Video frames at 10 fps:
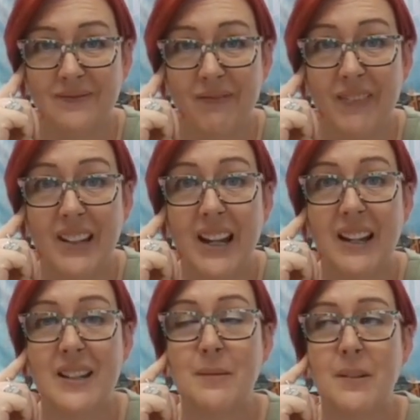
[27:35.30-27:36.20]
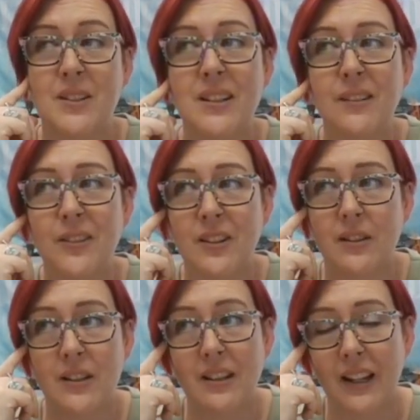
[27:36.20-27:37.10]
Yeah, especially if you're
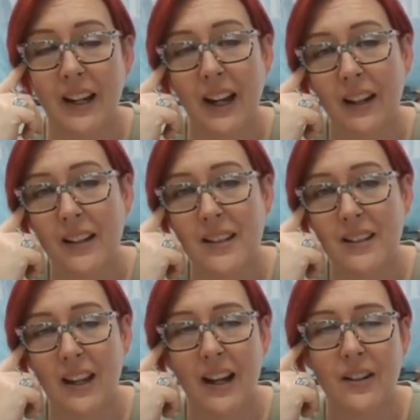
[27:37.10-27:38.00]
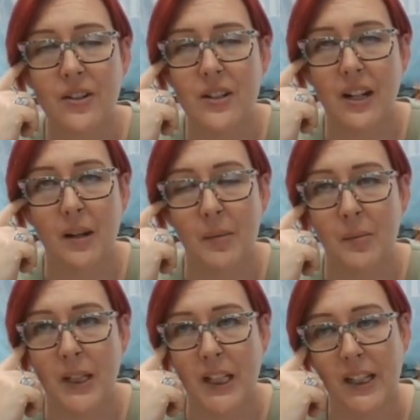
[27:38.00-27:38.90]
like, I understand I'm a
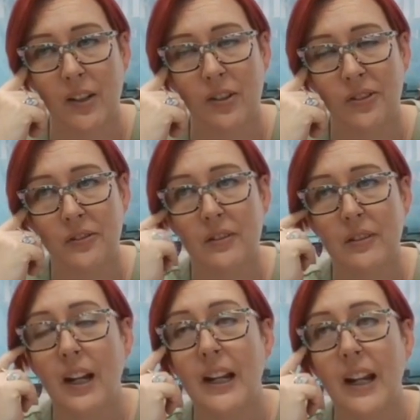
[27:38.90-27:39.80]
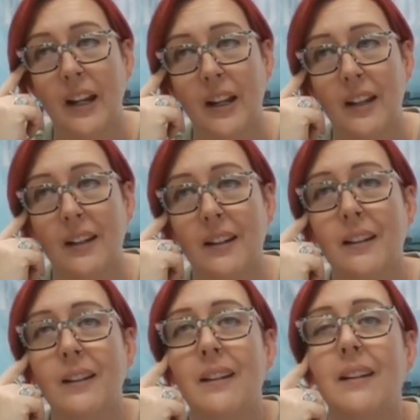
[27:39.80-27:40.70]
millennial. I get it.
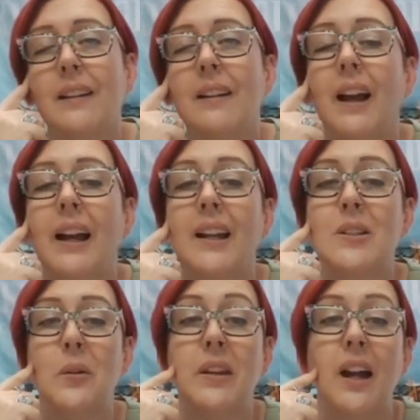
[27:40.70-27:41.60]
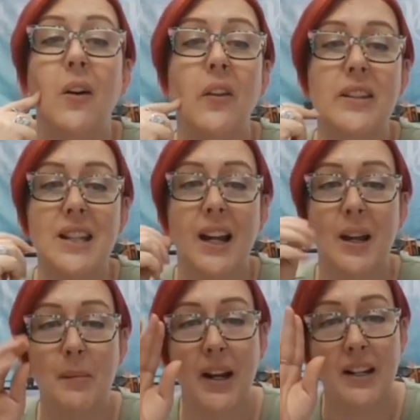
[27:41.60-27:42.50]
I get told that all the
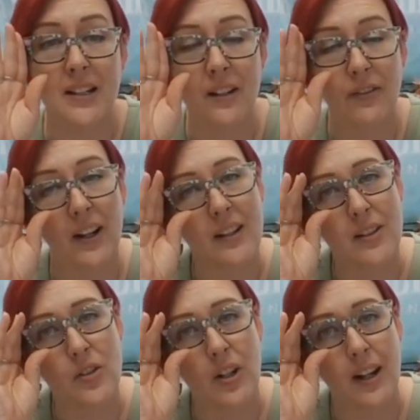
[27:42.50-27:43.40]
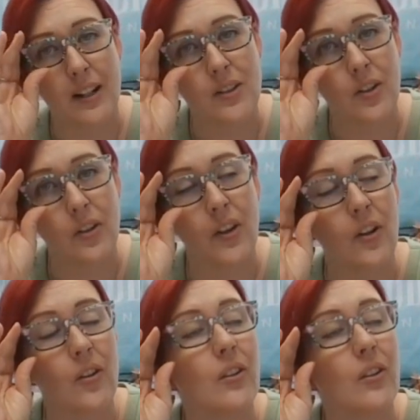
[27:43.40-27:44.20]
time. I identify as a Gen Xer though.